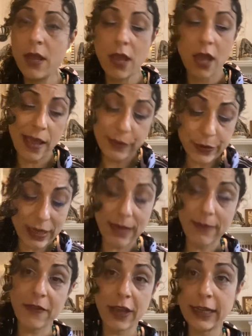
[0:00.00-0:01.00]
I will
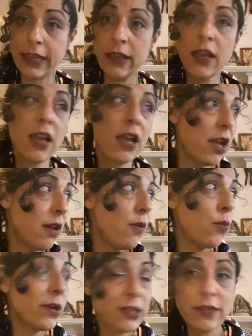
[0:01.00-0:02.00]
keep fighting.
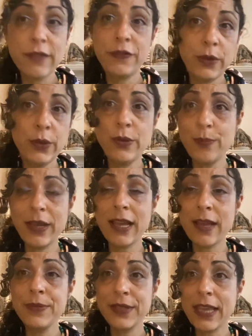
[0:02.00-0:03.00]
Once the food
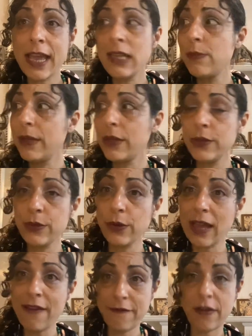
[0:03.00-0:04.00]
becomes scarce because
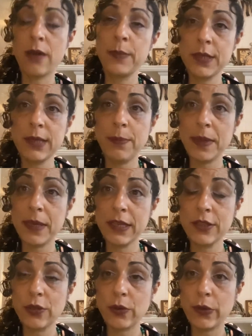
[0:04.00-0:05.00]
all our farmers are being
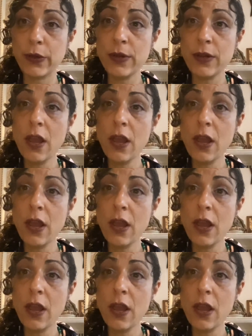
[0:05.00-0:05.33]
screwed,